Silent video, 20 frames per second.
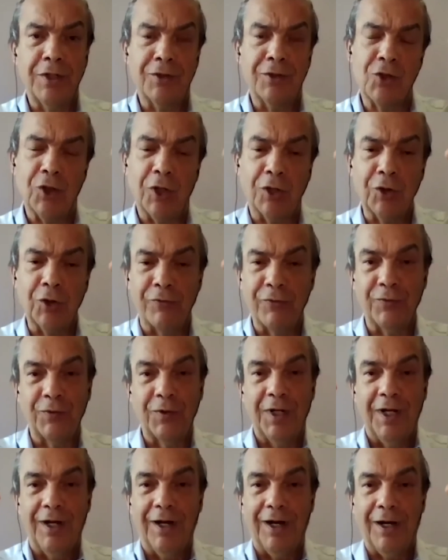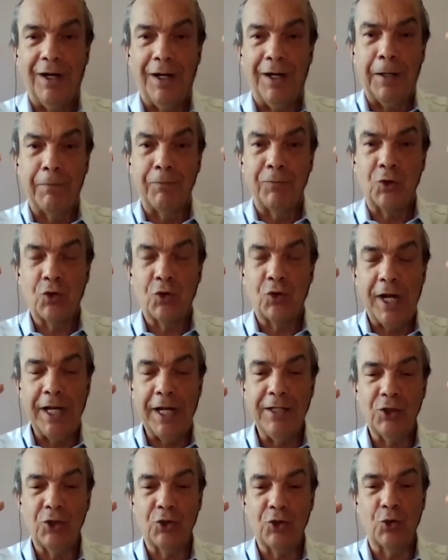sort of
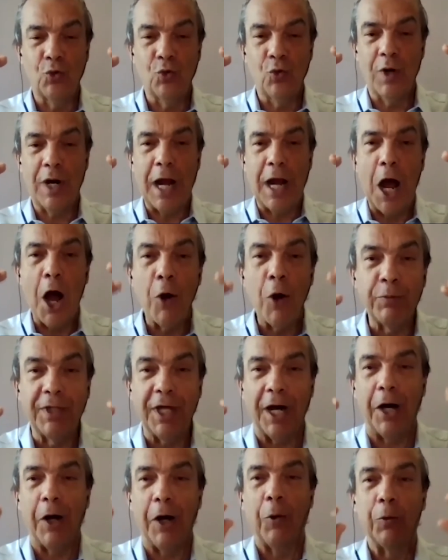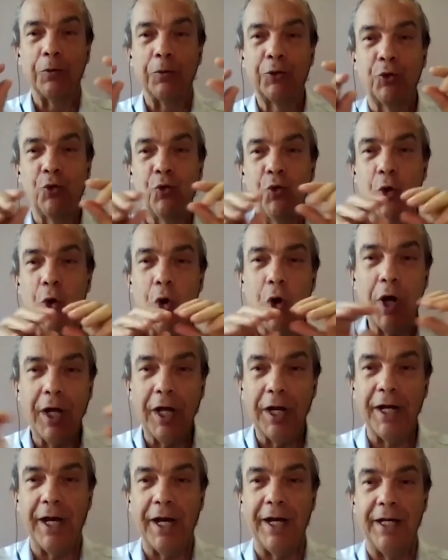tries to count down, to
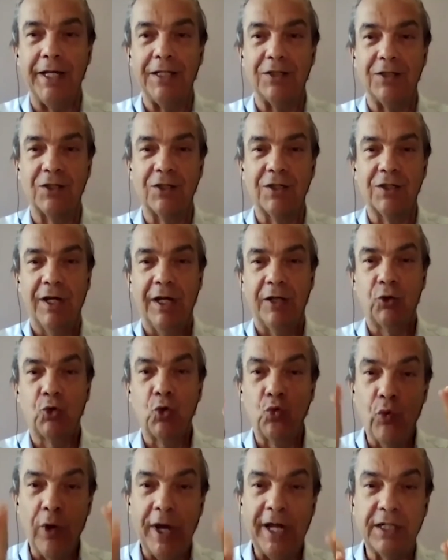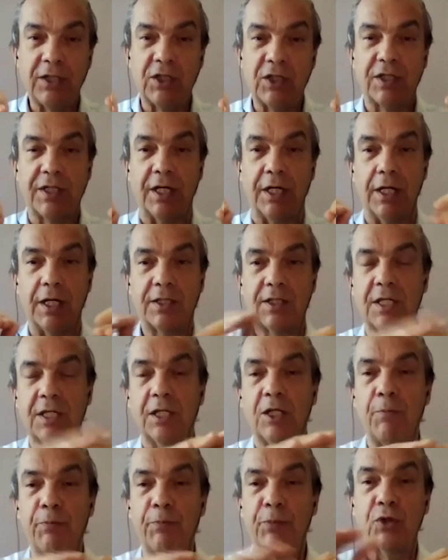organize, to register
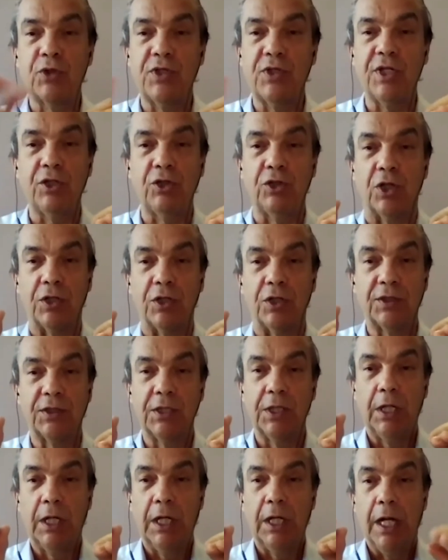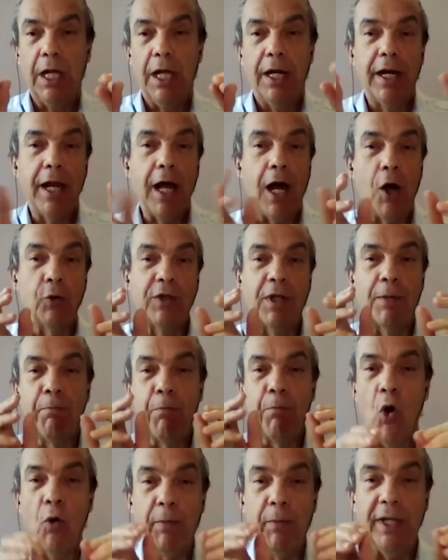certain procedures. Now, the
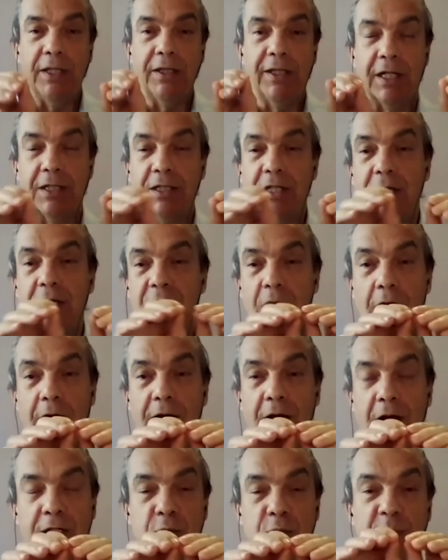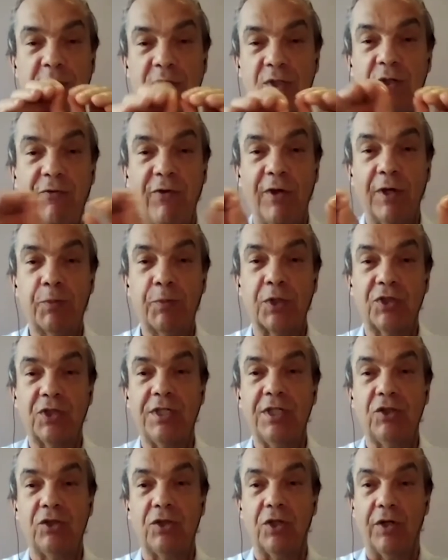moment that a specific
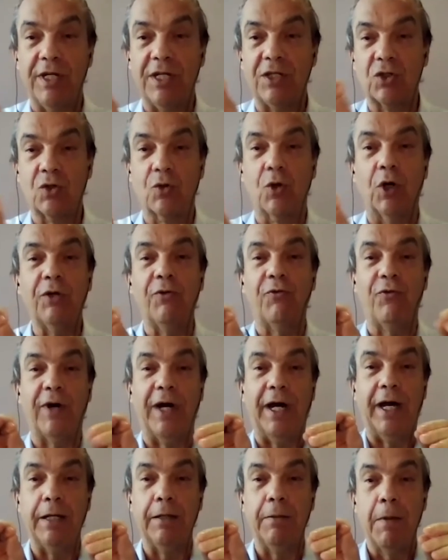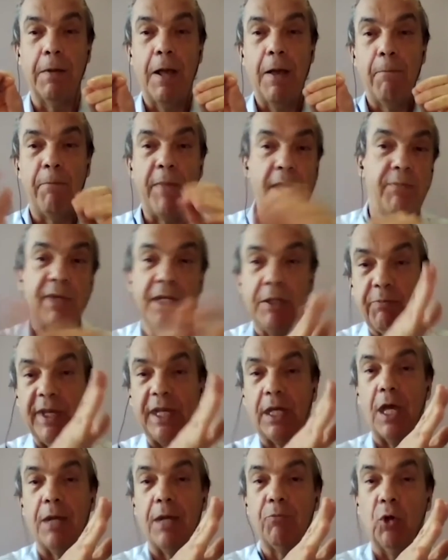procedure is codified, maybe it
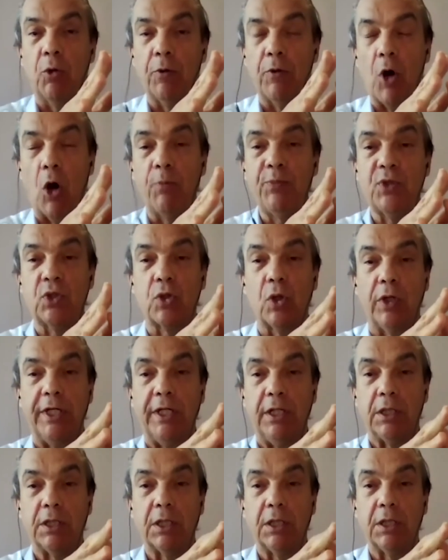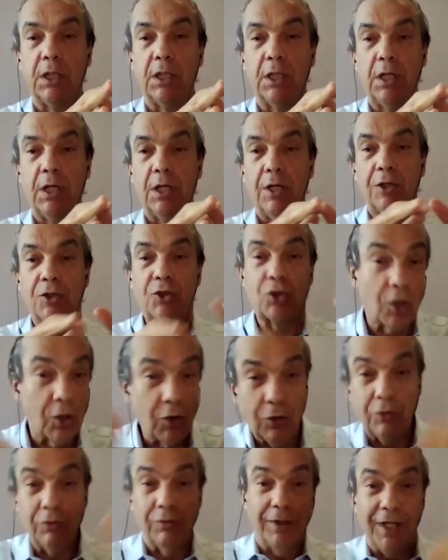became obsolete.
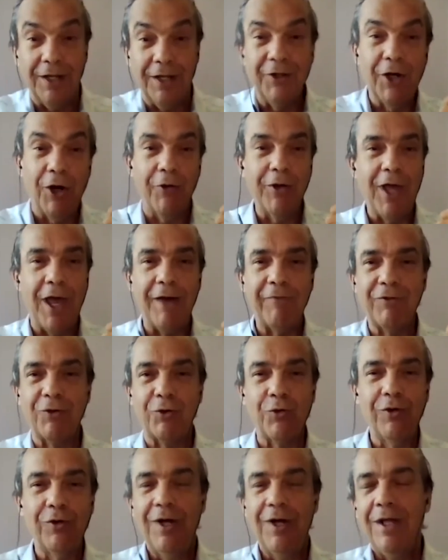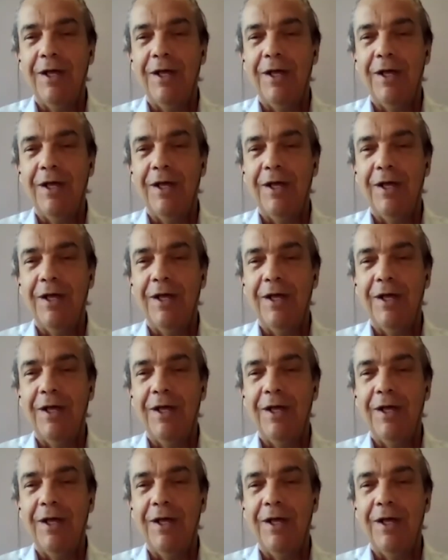So, we have to,